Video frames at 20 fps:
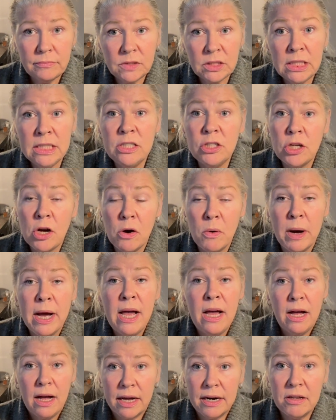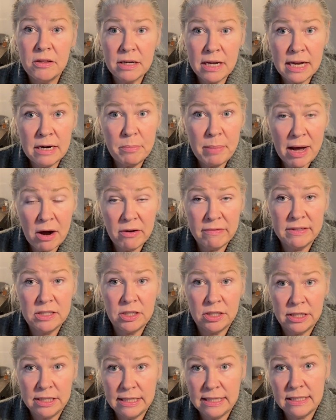So another kind of power of
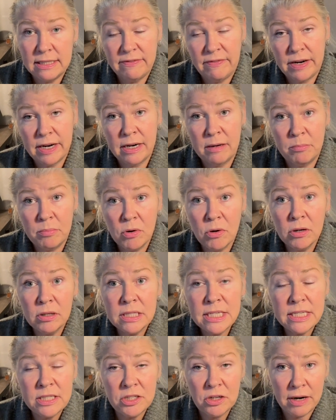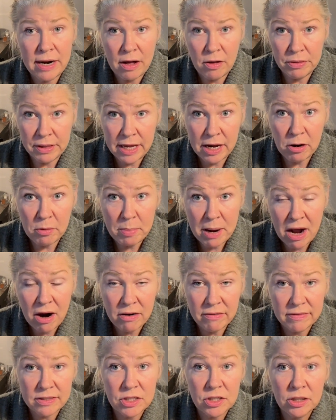attorney that's very important is your healthcare power
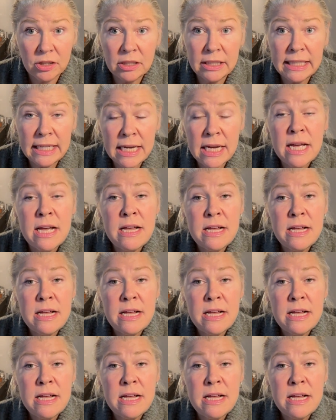of attorney.